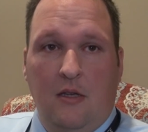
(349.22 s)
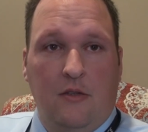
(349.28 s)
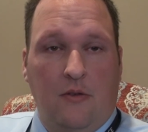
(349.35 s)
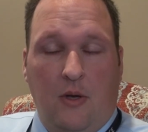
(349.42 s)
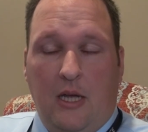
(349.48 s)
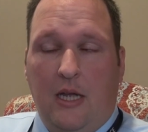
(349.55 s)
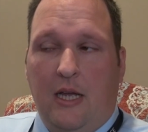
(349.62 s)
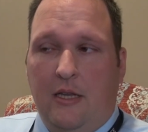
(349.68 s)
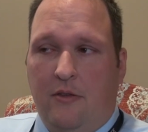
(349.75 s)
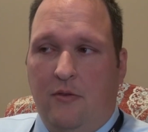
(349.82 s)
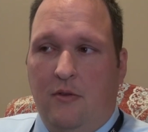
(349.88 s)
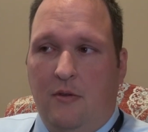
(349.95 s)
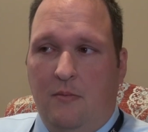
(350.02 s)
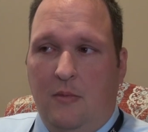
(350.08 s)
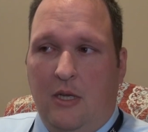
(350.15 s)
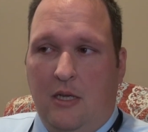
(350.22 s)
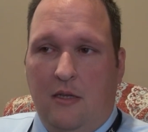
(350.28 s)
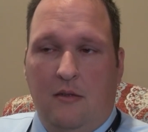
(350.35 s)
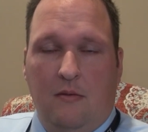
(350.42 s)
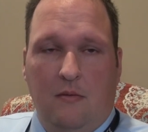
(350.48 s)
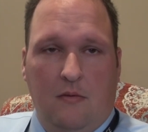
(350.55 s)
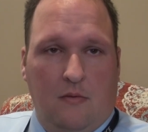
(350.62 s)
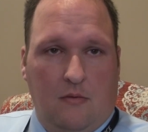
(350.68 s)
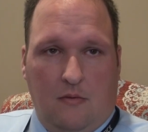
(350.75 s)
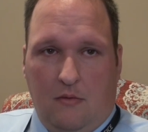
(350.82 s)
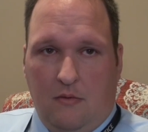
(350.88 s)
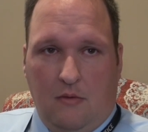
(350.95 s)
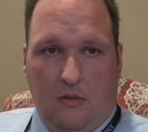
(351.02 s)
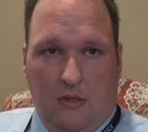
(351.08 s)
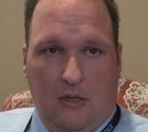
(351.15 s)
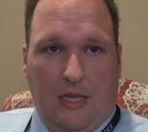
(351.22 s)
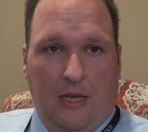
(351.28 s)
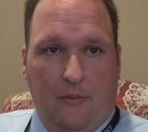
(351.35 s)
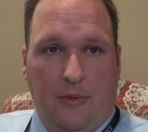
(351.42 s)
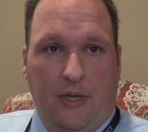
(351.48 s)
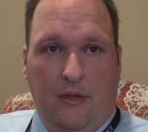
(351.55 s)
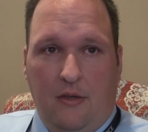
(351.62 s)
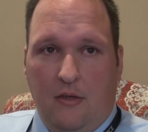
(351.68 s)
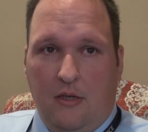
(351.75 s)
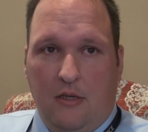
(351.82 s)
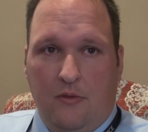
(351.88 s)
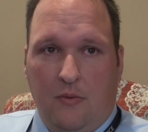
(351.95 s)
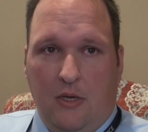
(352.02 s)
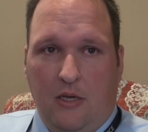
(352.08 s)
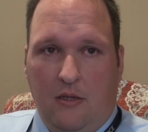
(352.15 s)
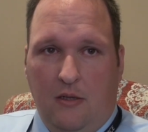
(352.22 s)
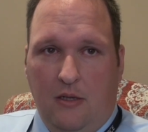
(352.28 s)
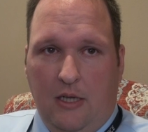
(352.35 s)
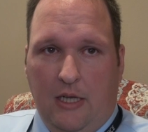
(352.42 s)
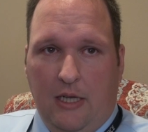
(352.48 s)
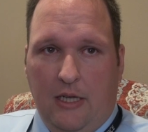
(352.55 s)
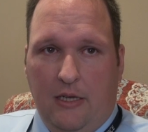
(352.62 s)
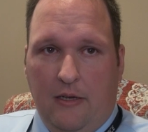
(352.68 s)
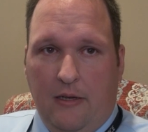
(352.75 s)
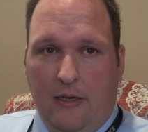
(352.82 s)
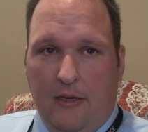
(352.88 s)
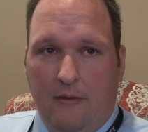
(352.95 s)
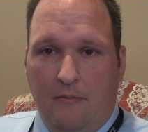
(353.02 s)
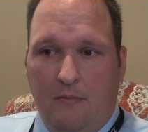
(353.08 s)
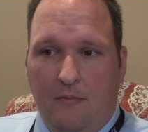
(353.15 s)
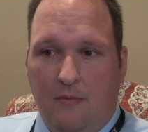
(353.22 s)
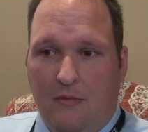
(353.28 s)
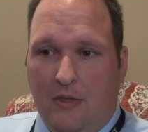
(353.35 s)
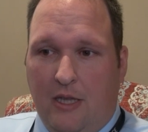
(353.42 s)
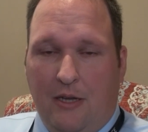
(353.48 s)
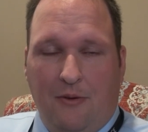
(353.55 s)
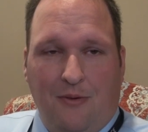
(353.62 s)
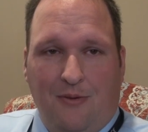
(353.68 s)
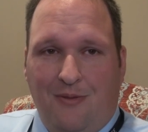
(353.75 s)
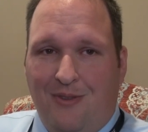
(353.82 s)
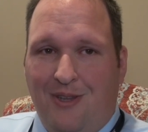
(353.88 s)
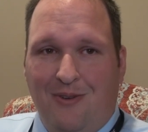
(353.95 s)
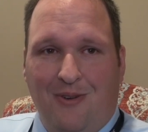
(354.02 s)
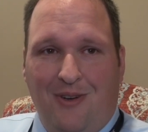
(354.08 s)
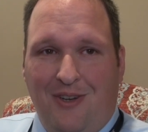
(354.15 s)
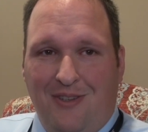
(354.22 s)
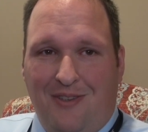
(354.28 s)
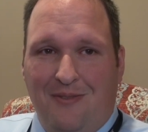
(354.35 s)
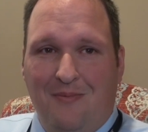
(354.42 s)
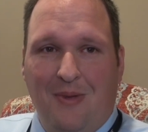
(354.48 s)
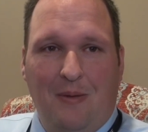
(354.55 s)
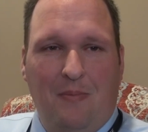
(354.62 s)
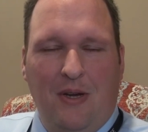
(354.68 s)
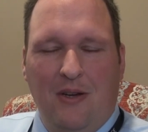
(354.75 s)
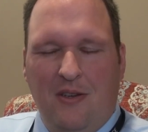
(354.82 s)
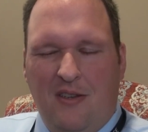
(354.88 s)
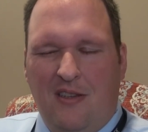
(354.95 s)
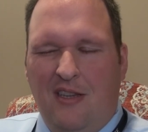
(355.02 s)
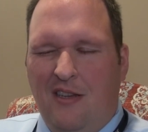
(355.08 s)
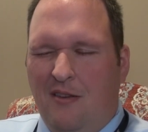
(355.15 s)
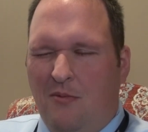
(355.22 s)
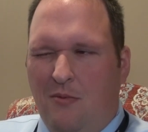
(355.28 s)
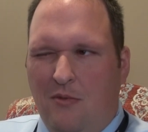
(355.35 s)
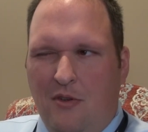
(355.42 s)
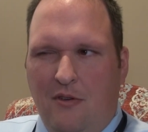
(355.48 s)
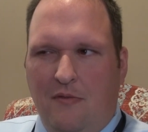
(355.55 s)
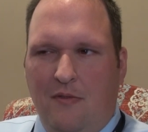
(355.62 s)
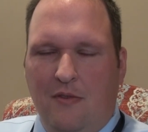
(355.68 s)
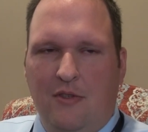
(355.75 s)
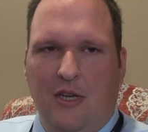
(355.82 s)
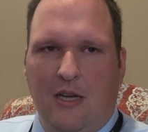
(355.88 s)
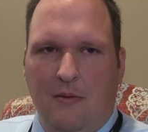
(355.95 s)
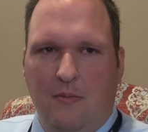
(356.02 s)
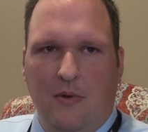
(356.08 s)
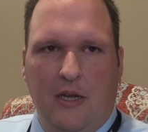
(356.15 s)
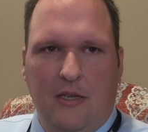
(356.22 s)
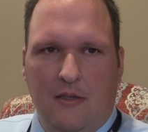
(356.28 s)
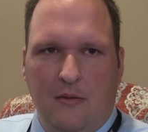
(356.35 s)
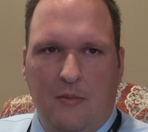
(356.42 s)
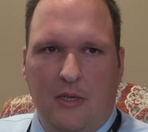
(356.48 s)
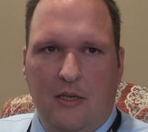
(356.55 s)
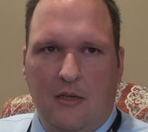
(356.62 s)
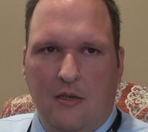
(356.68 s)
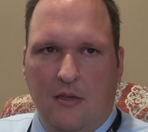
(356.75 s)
So I told them that week as well, and they were awesome. My parents did a wonderful job raising me,